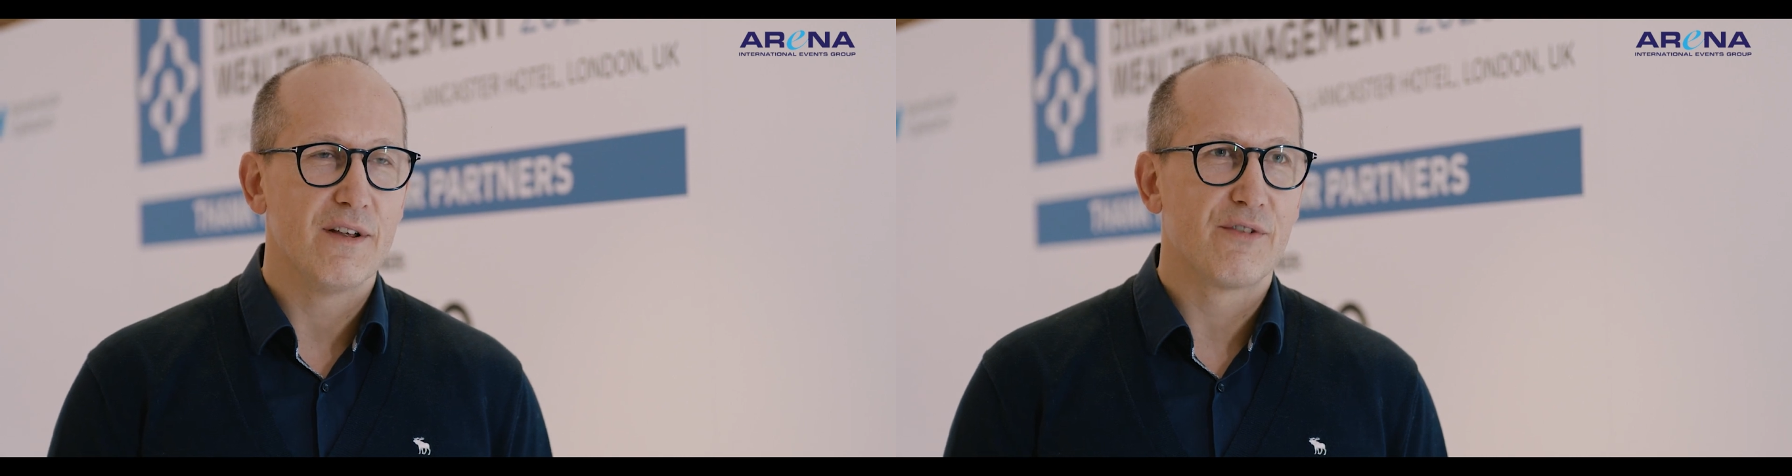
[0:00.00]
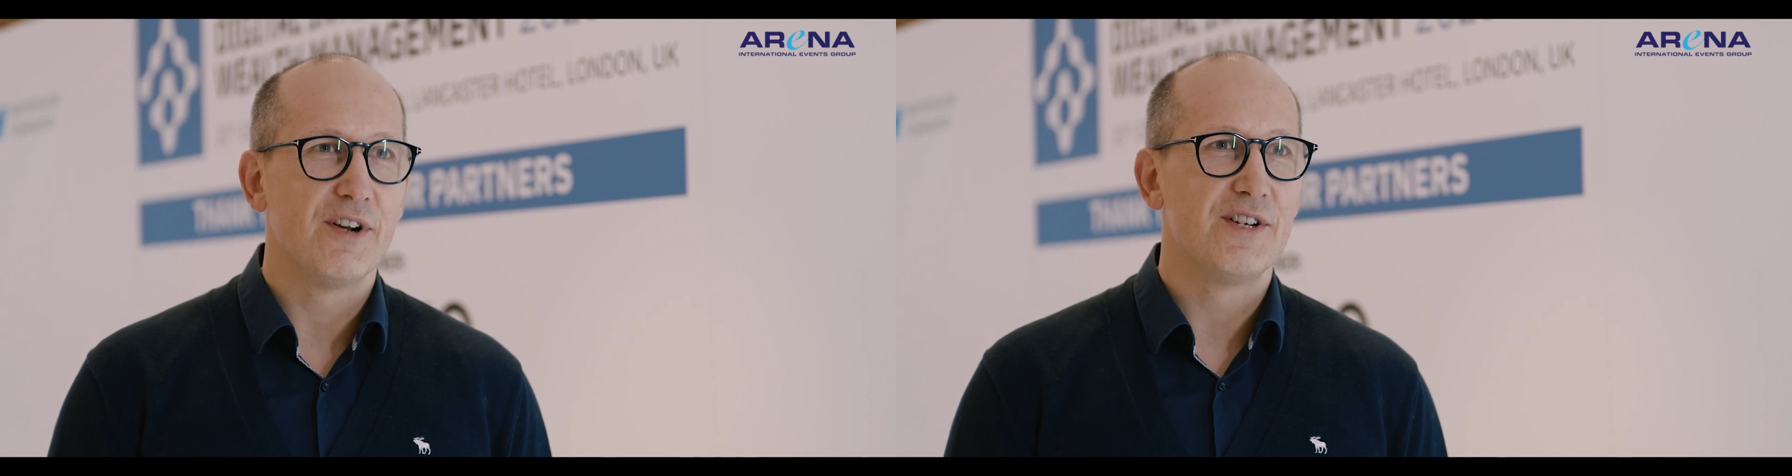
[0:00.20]

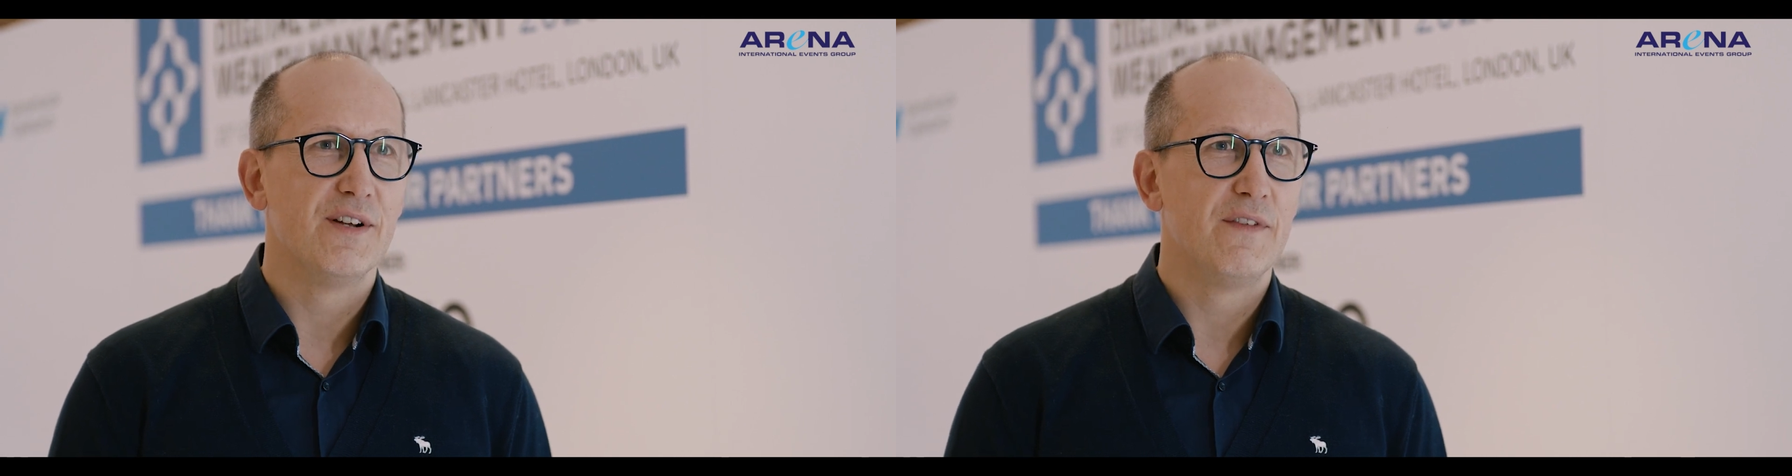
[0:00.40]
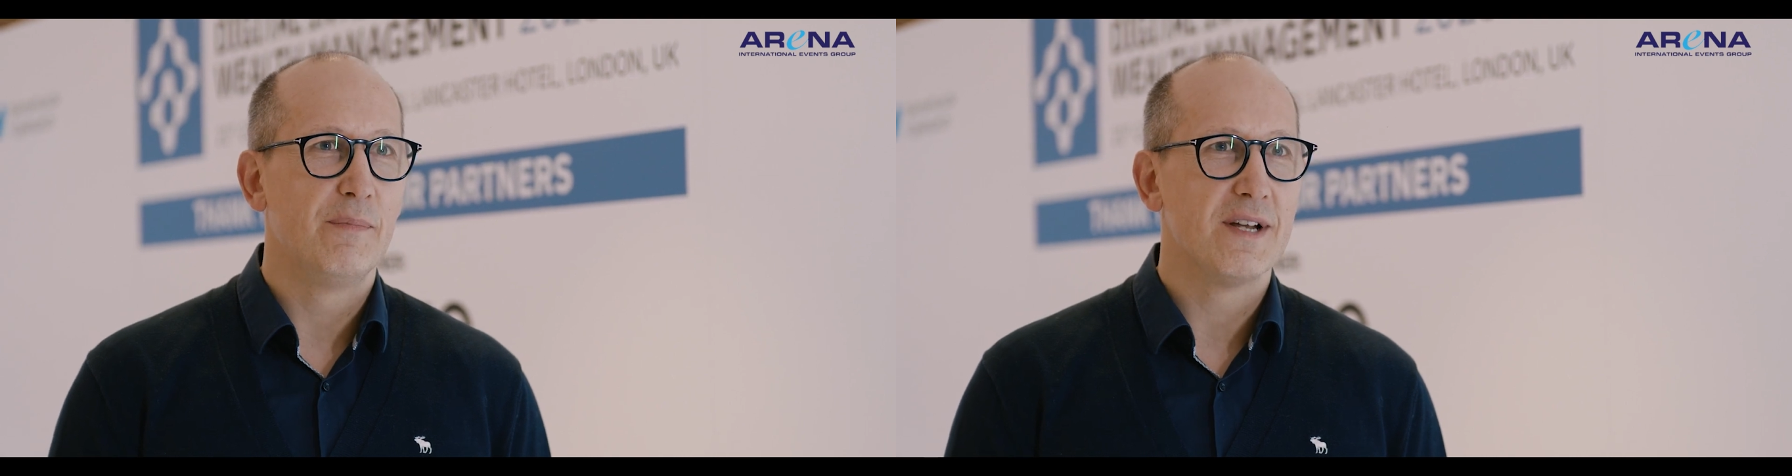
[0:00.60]

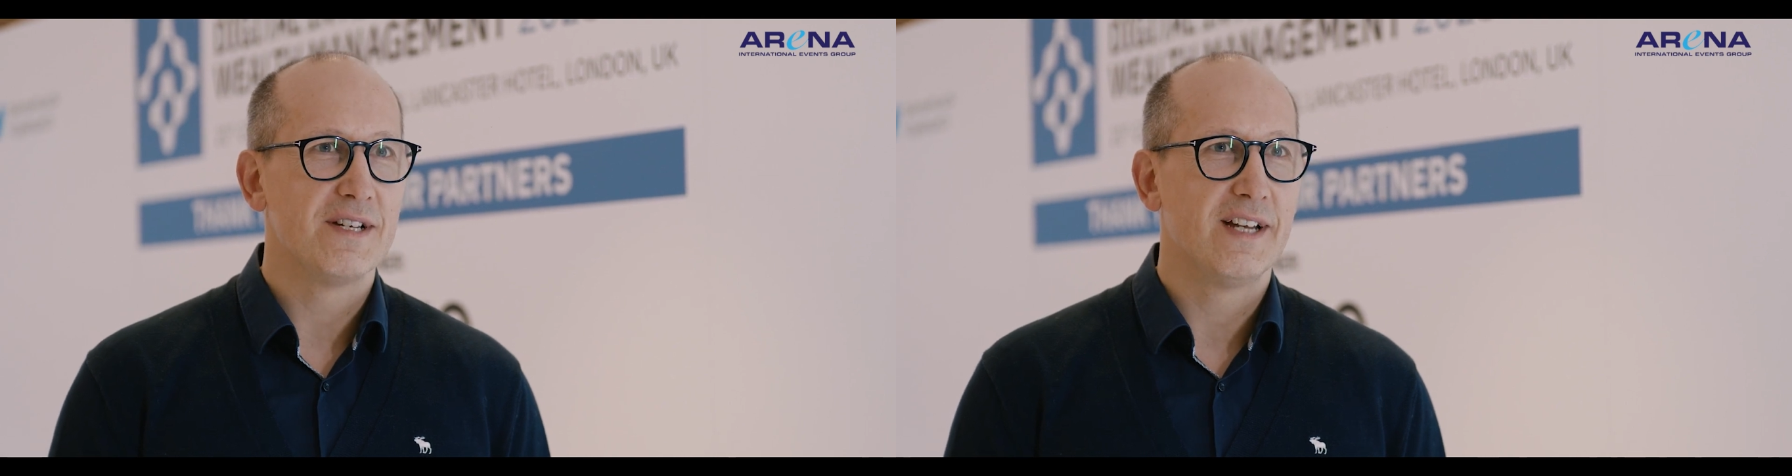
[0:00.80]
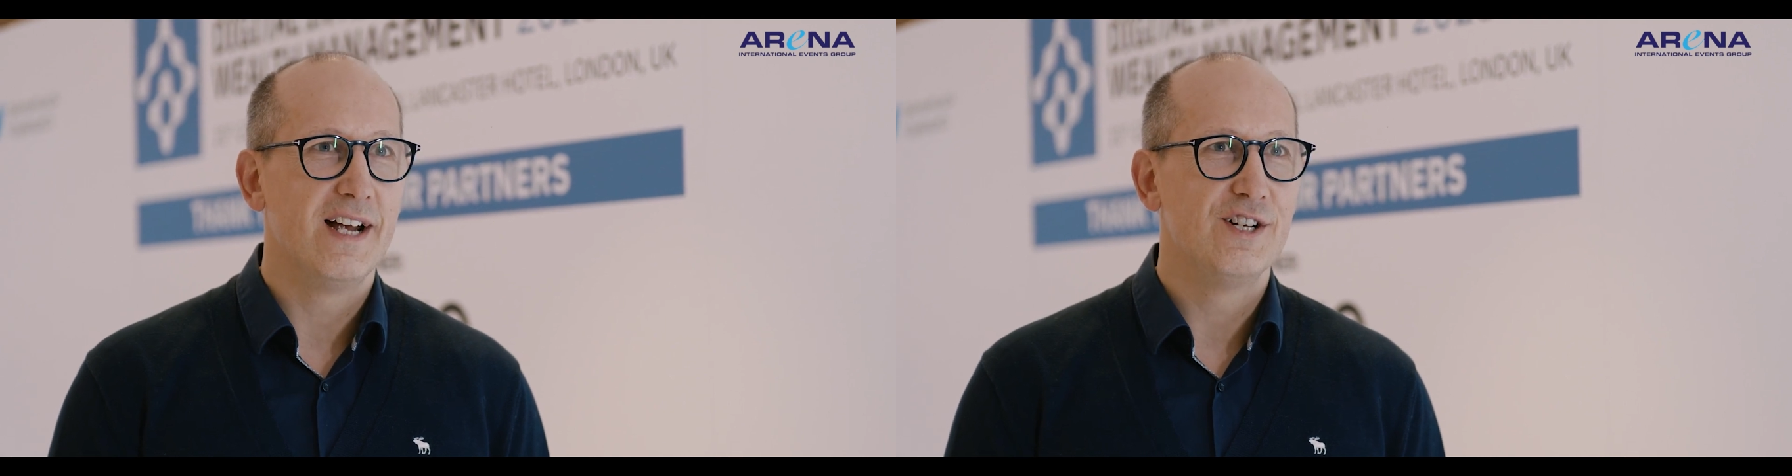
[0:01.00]
thrust of the
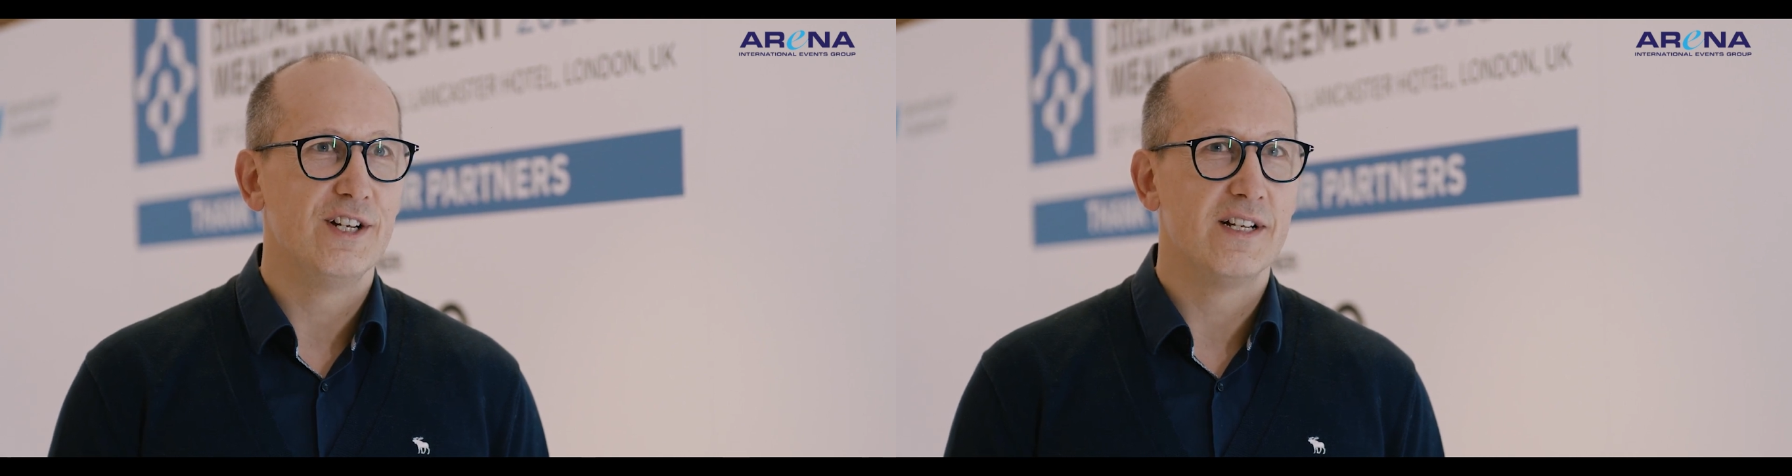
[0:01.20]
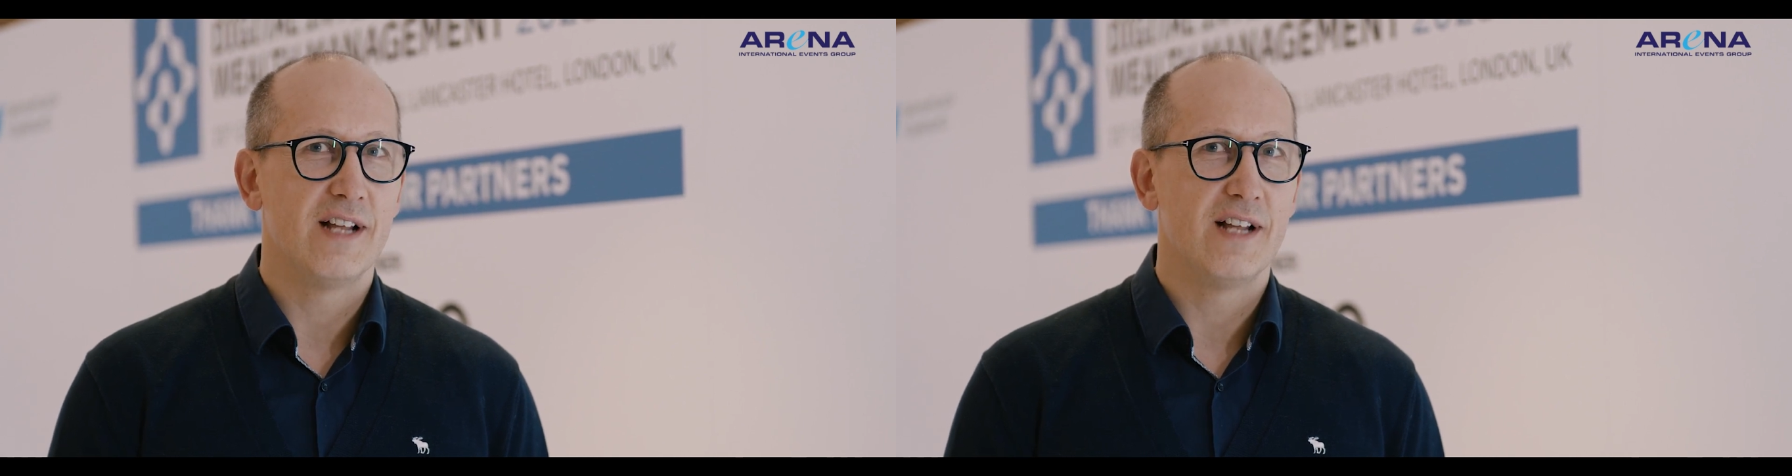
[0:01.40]
presentation,